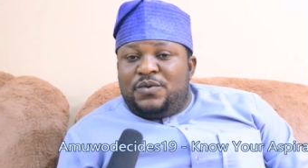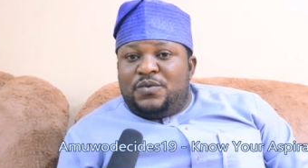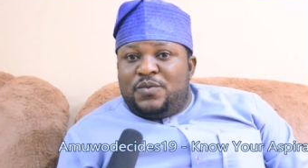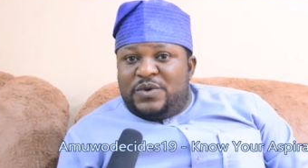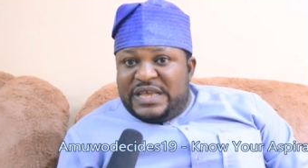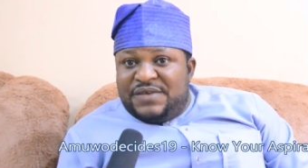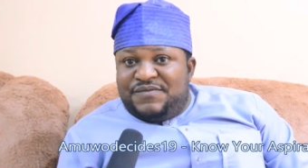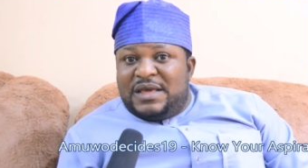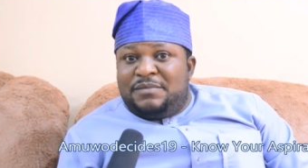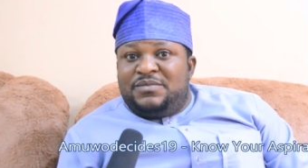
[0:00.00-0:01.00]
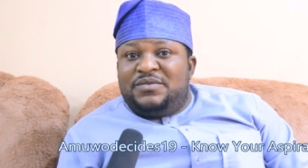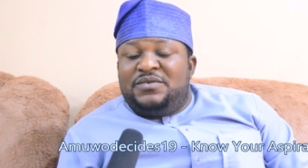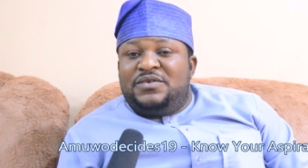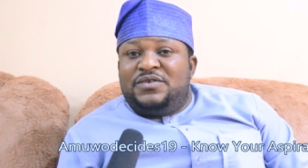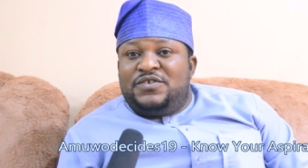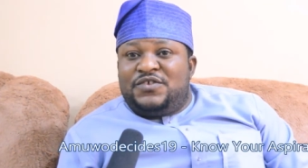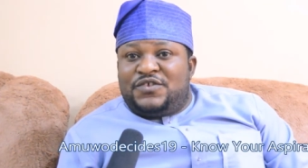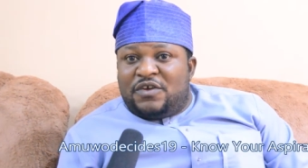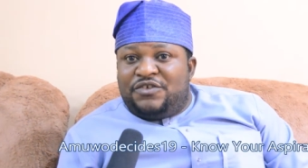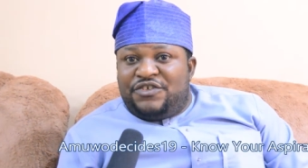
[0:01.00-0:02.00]
will give them
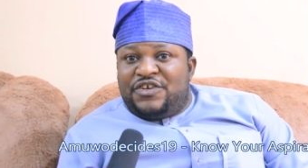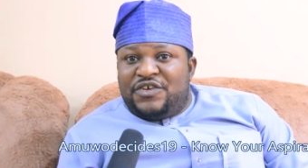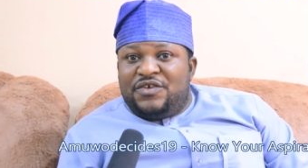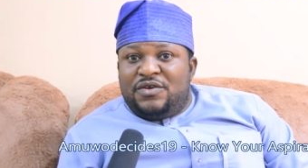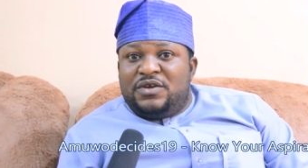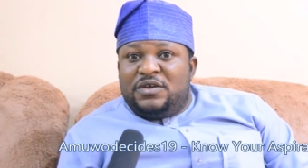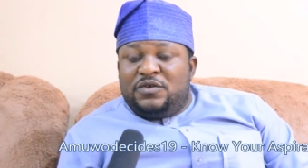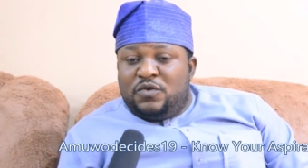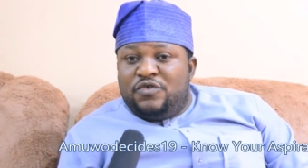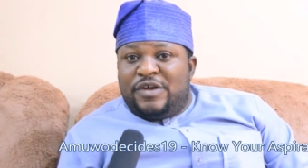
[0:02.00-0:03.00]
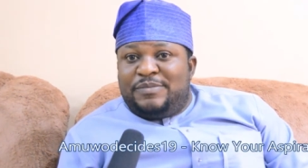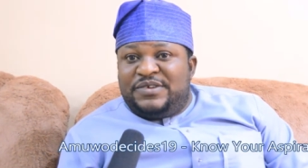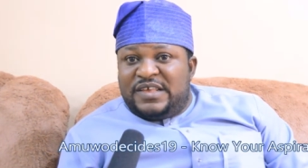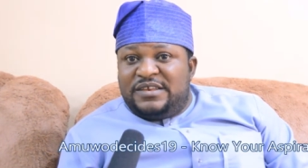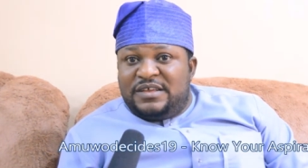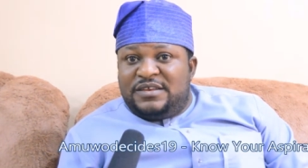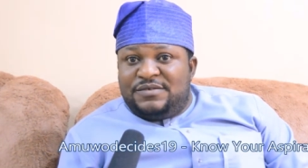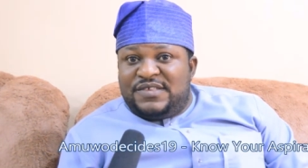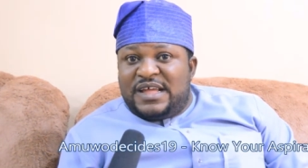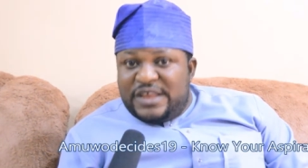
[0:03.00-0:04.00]
such good
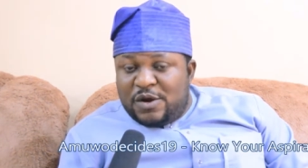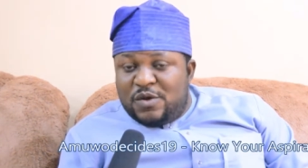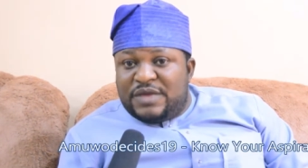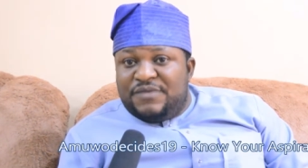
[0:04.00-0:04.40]
representatives that they're looking